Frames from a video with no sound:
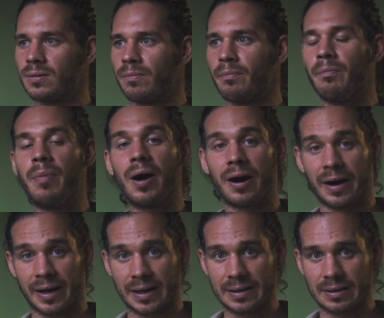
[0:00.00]

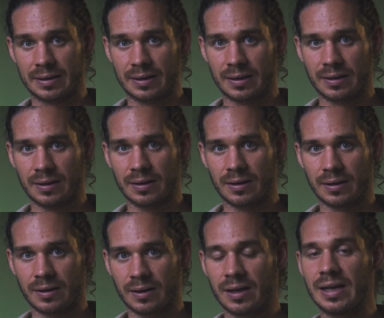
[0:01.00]
but
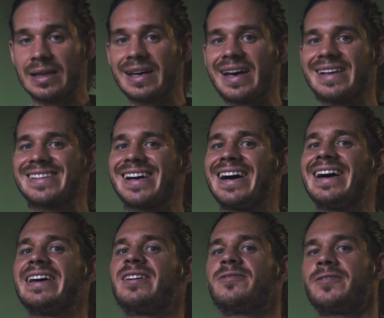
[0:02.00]
it has
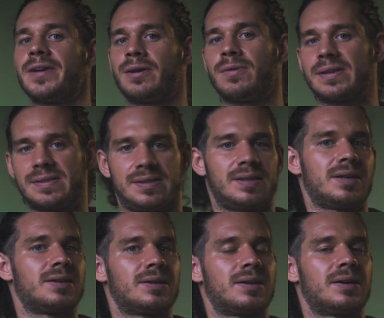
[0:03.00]
higher frequency.